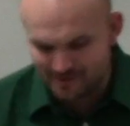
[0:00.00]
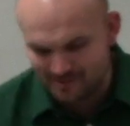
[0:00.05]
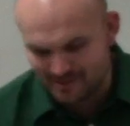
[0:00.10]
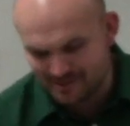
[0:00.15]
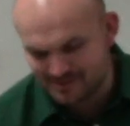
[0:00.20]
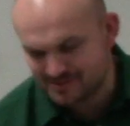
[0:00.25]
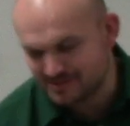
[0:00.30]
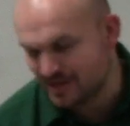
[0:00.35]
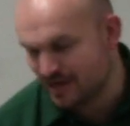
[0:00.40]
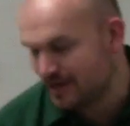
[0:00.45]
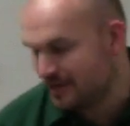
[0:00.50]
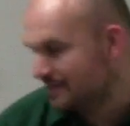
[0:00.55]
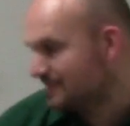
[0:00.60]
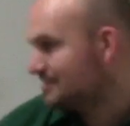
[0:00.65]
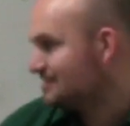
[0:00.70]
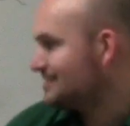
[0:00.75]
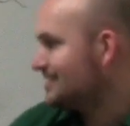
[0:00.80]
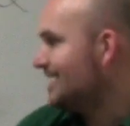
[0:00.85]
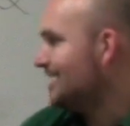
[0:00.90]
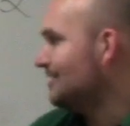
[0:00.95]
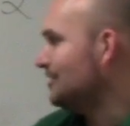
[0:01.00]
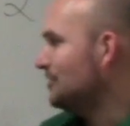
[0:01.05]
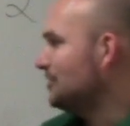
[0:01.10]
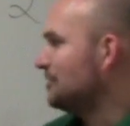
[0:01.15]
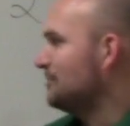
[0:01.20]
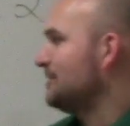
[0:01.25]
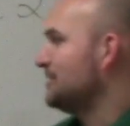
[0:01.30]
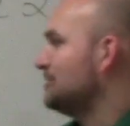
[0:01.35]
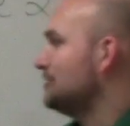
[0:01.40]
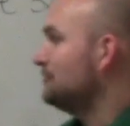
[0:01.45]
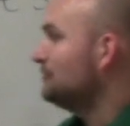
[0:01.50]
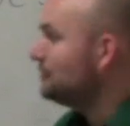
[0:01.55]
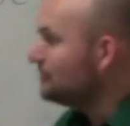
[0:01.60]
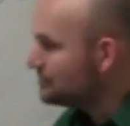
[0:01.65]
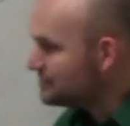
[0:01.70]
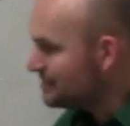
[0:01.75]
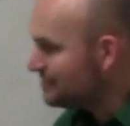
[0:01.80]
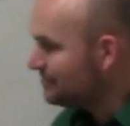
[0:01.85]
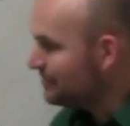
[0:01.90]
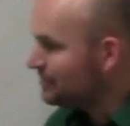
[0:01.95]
very much. Sorry, just got a little bit confusing.